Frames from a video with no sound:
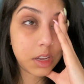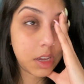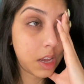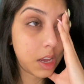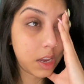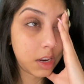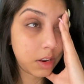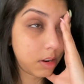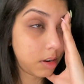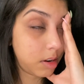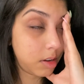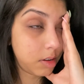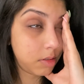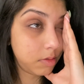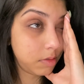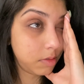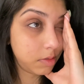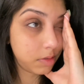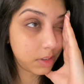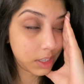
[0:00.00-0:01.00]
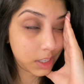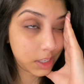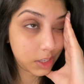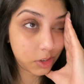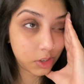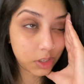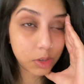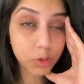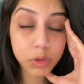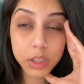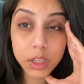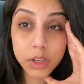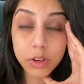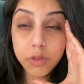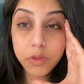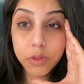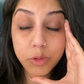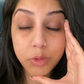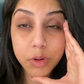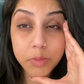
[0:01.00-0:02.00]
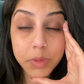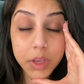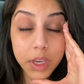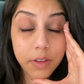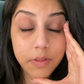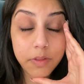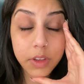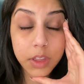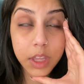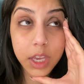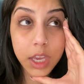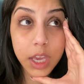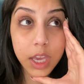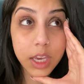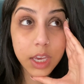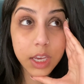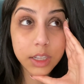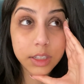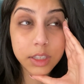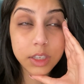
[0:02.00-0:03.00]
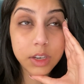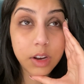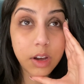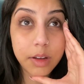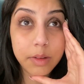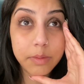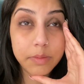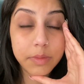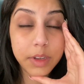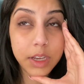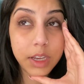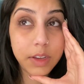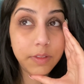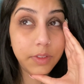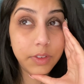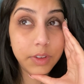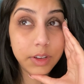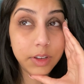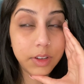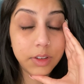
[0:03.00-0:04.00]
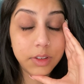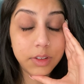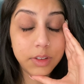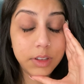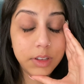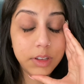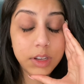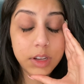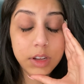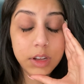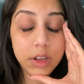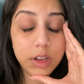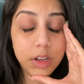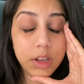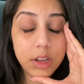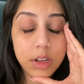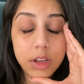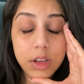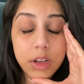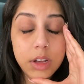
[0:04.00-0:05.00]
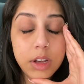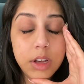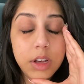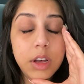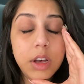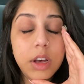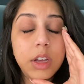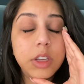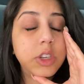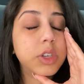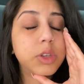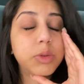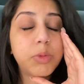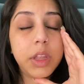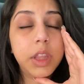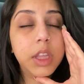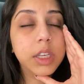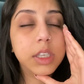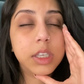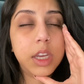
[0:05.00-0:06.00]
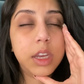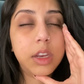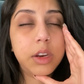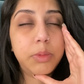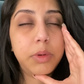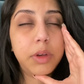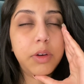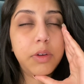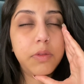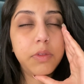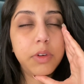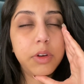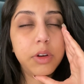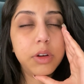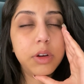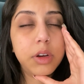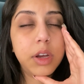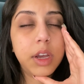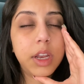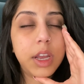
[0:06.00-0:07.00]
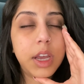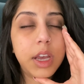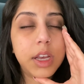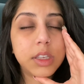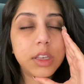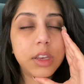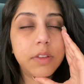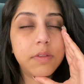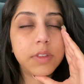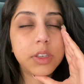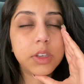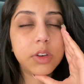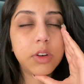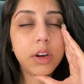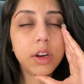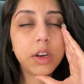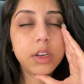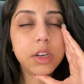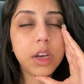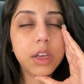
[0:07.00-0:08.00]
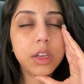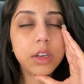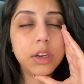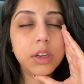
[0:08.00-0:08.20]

I don't know. It's just really overwhelming. I feel like I can't stop. I feel I just want this day to be over and it hasn't even started yet.